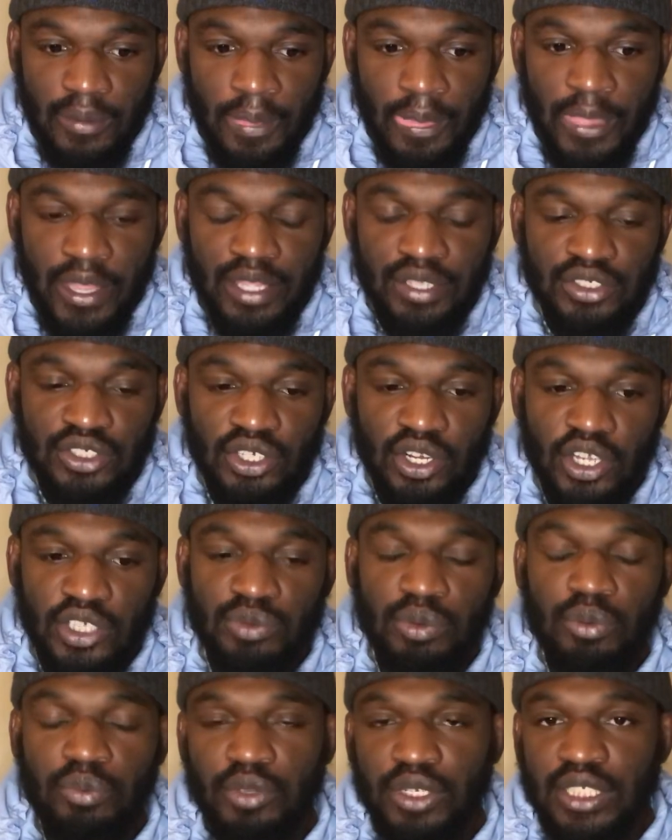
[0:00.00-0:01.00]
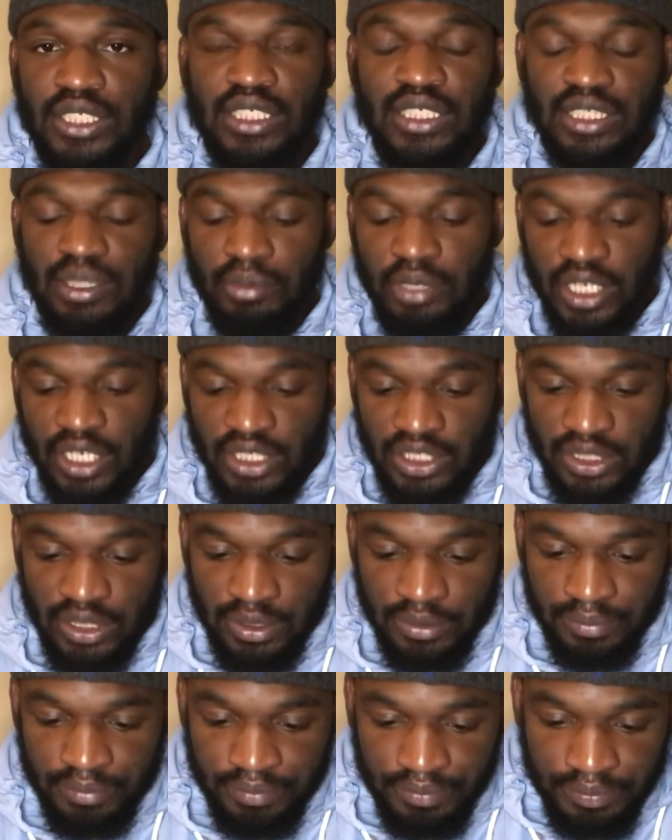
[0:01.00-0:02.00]
and charged with witness intimidation.
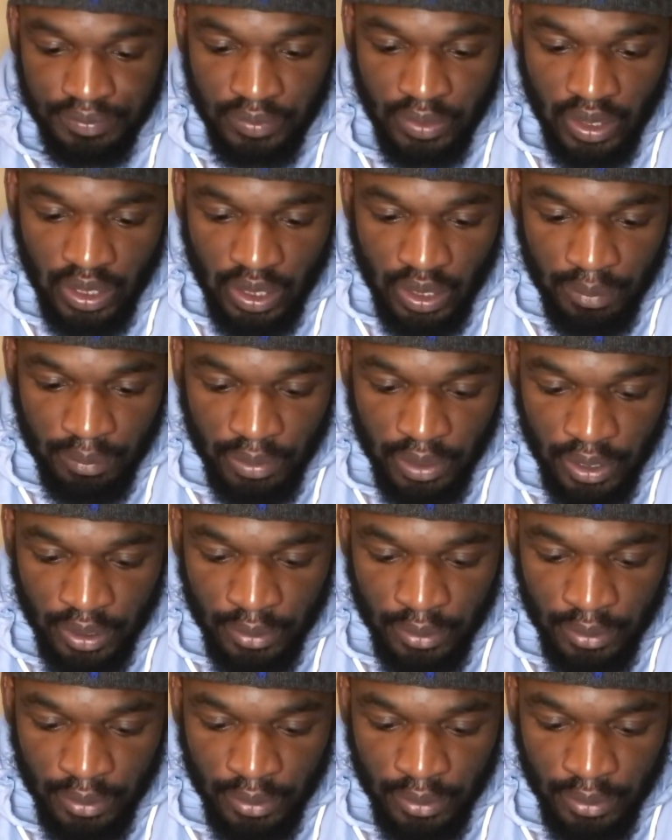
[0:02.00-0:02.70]
But